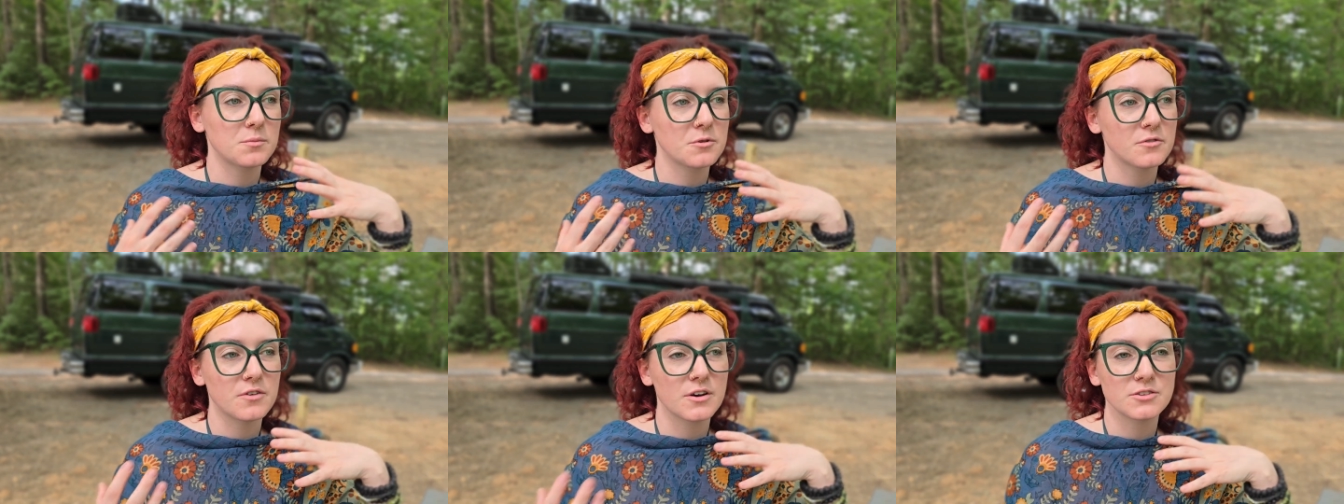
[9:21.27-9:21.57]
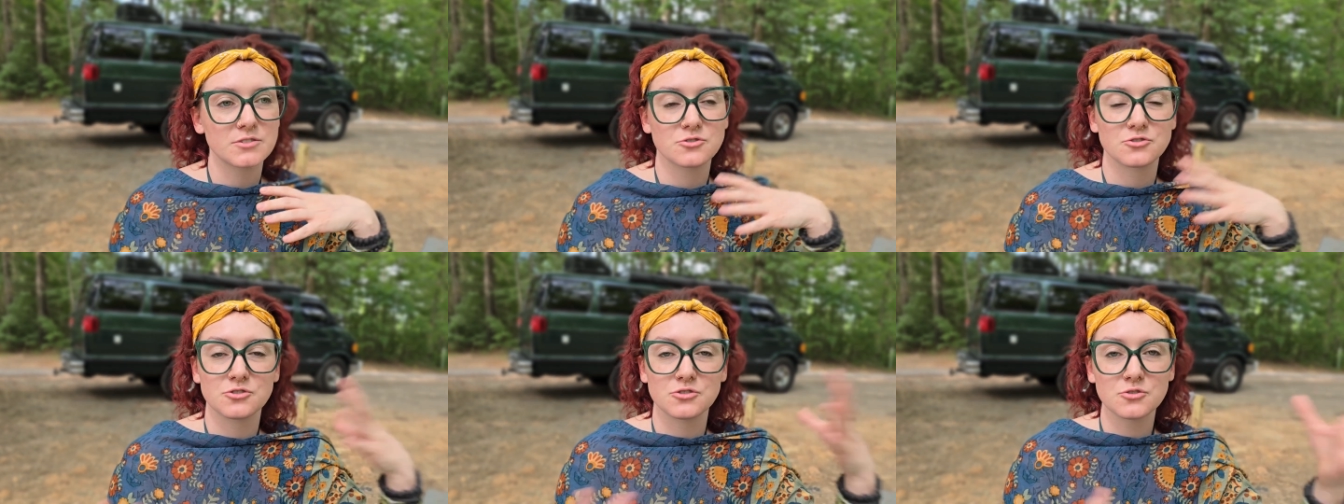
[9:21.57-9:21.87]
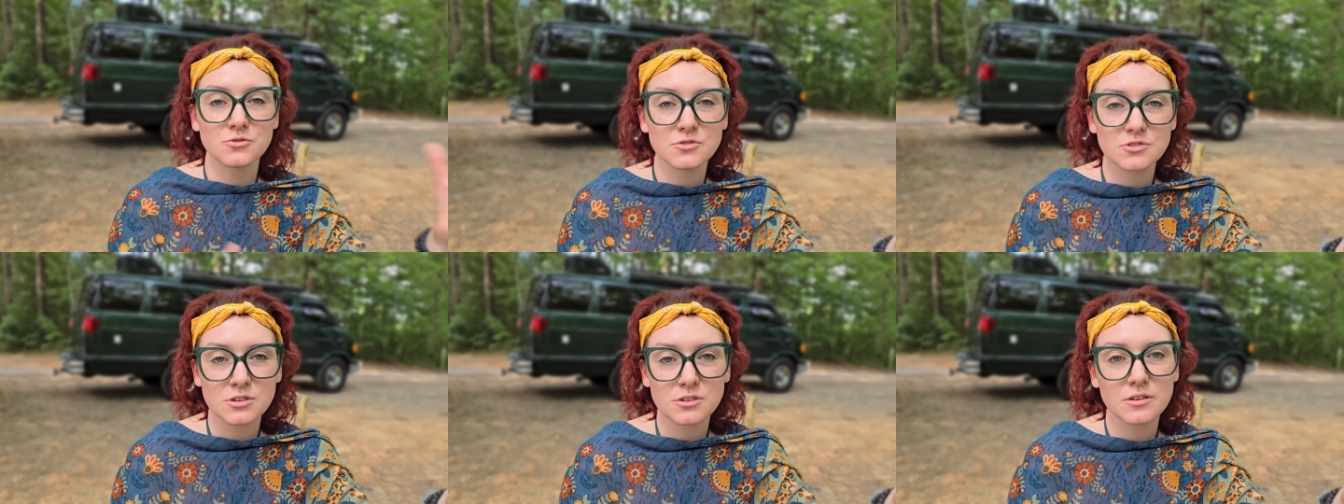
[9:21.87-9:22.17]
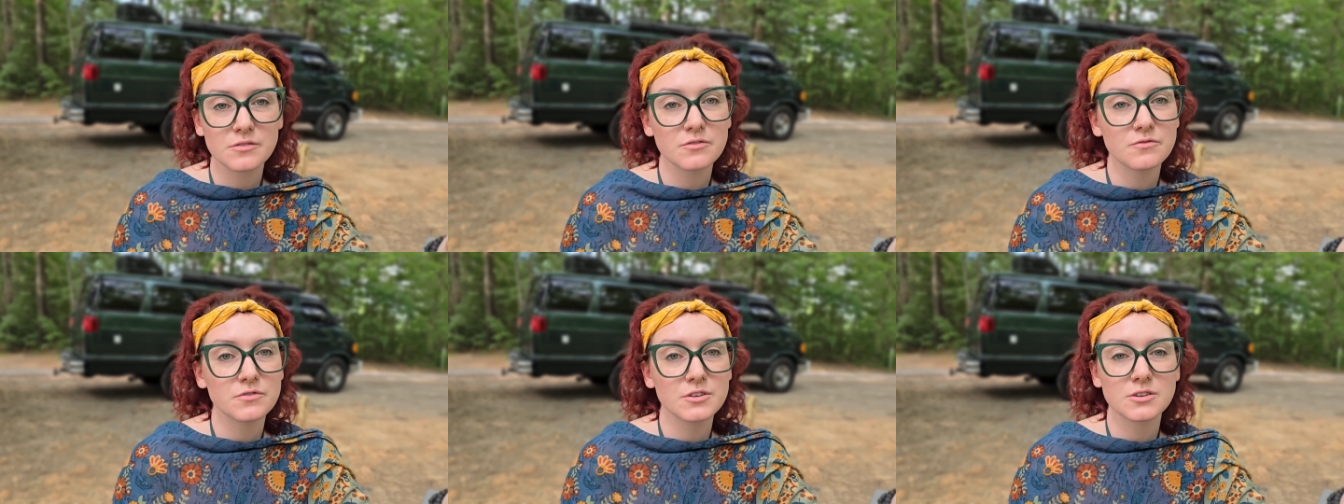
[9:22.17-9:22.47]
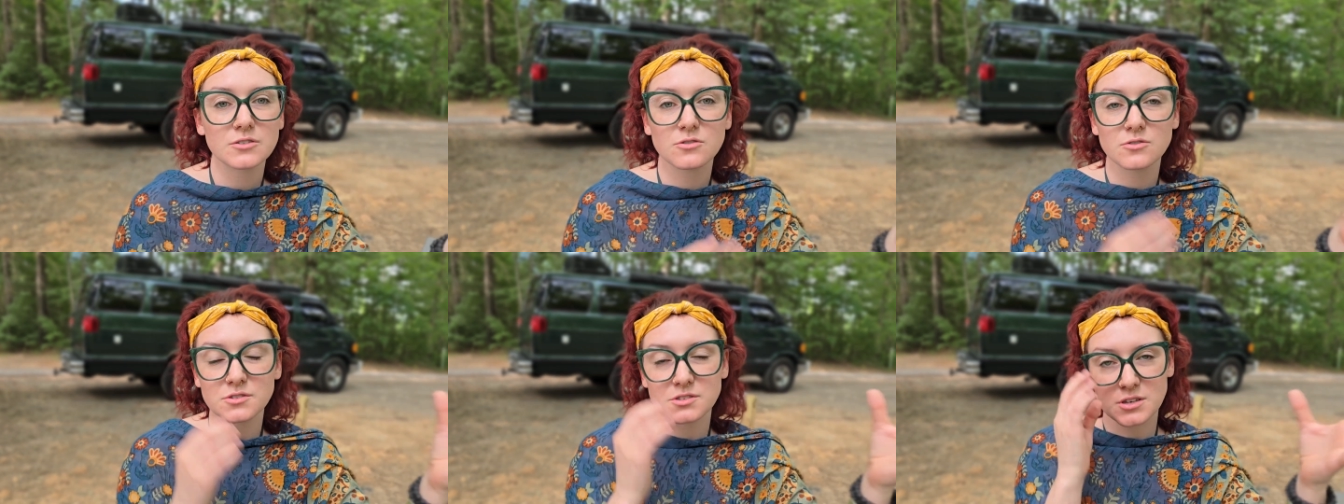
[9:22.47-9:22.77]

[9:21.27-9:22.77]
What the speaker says: of us choose to live in vehicles.